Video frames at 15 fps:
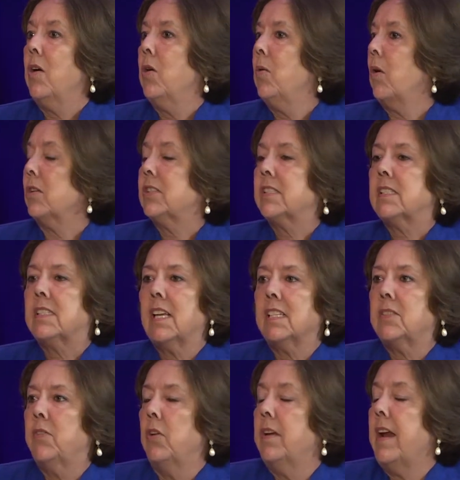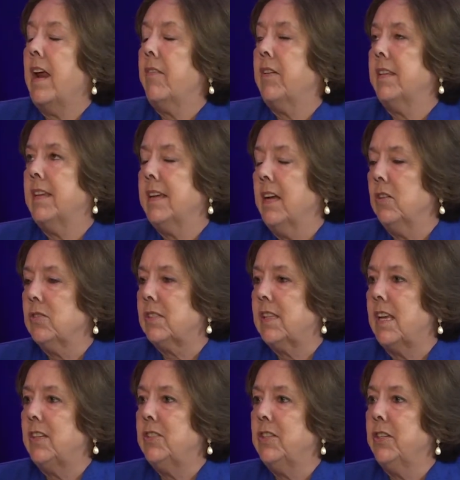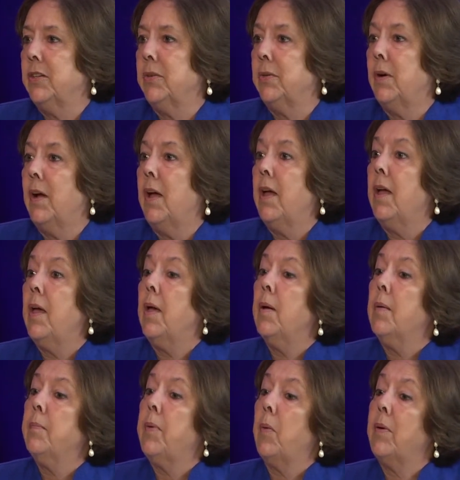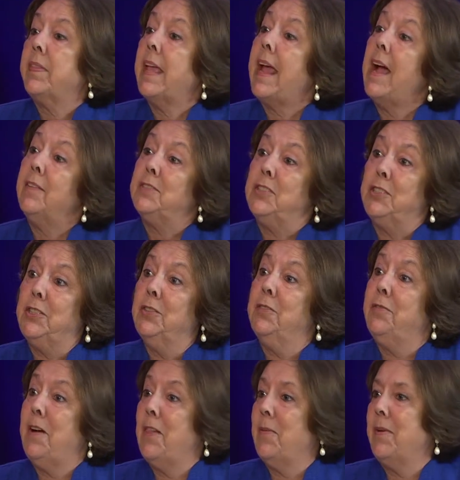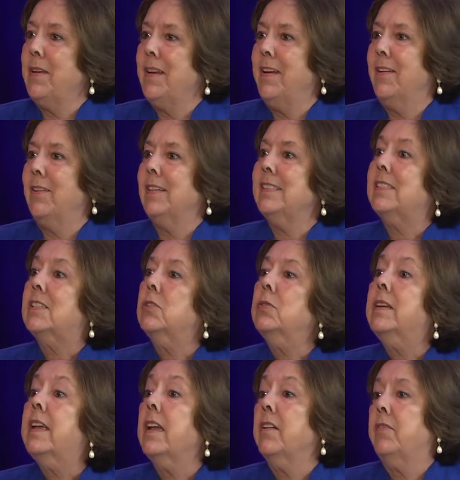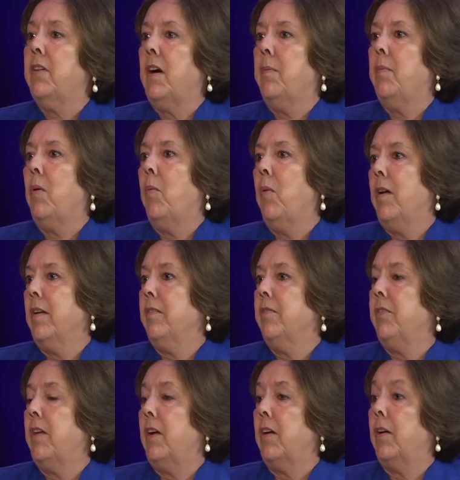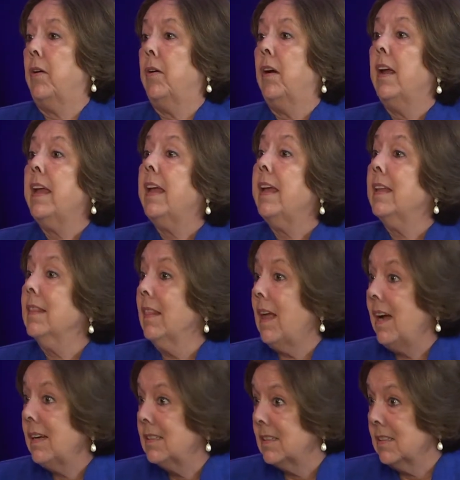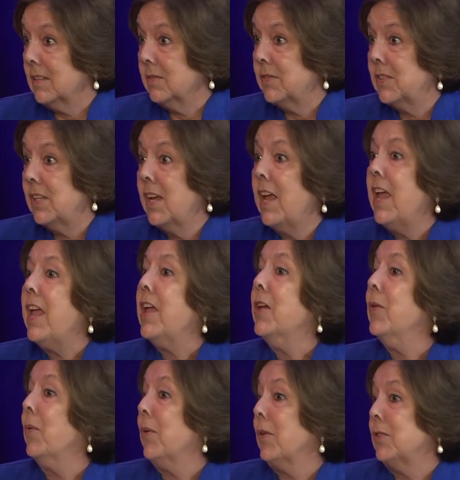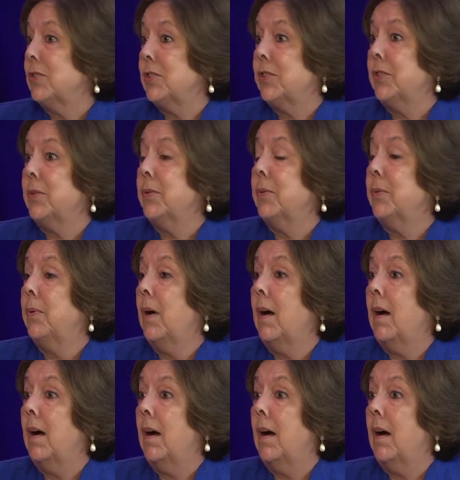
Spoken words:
who are successful in everything else they do, but what they have to do the following year is to give up one of their electives in order to